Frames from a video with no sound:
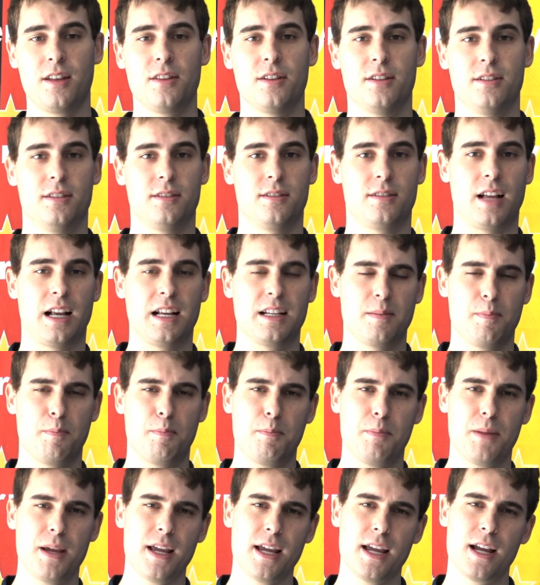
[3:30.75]
There's this nice
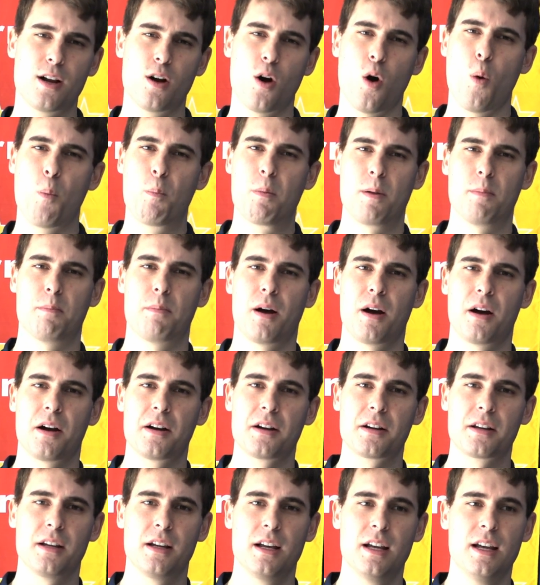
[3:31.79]
big open
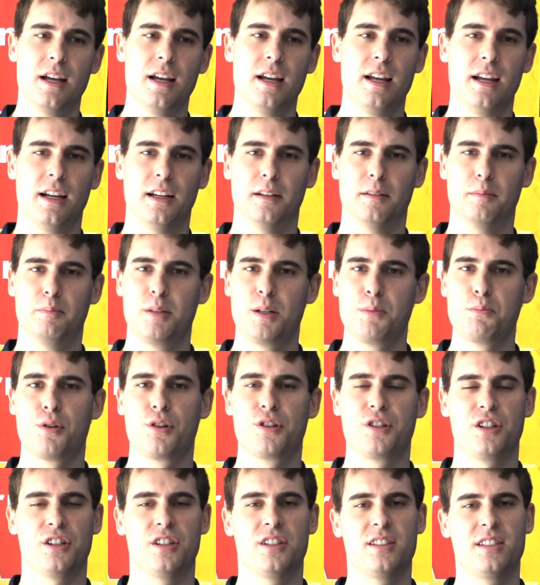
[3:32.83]
park, and people are
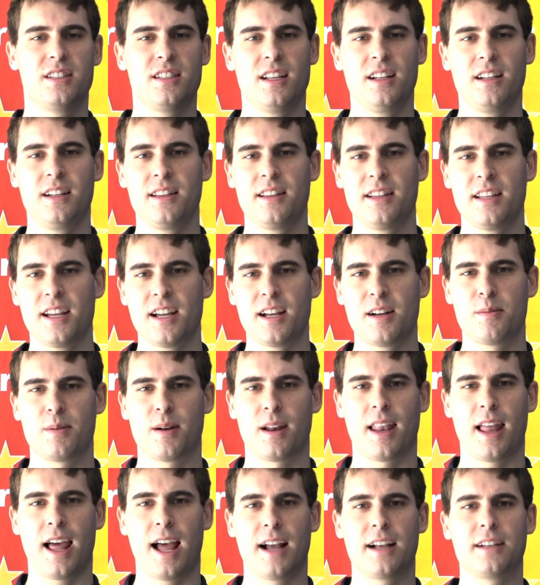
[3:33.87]
just sitting there
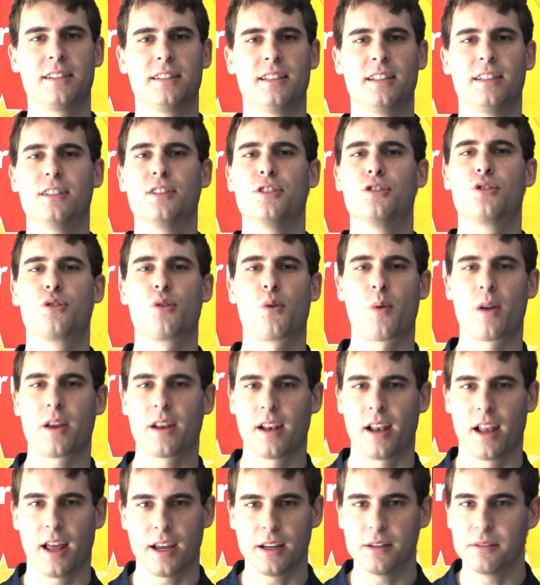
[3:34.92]
relaxing, enjoying
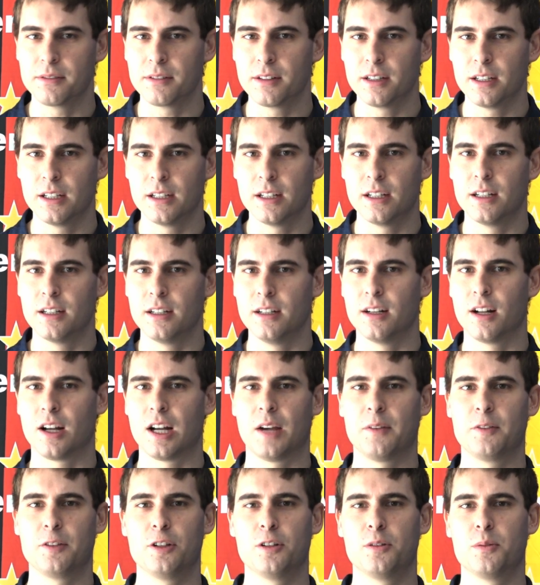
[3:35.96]
life, not
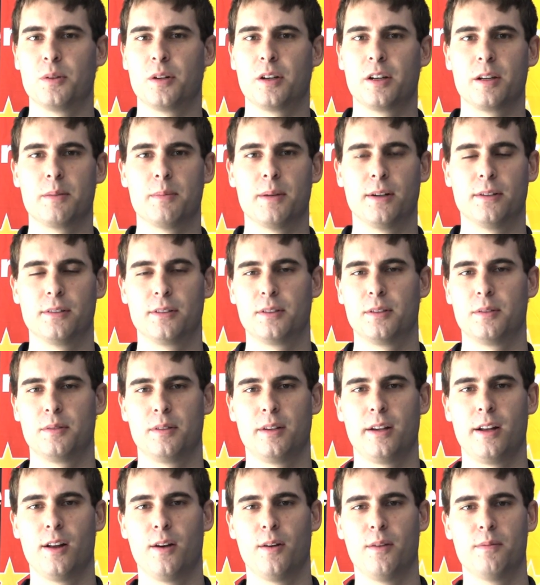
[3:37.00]
having to worry about
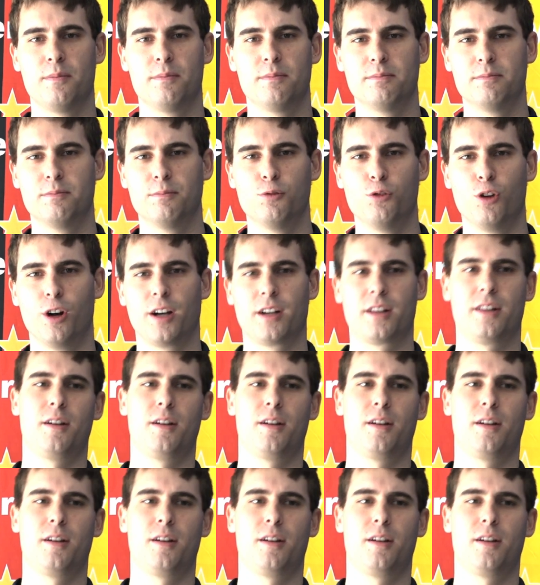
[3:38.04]
work.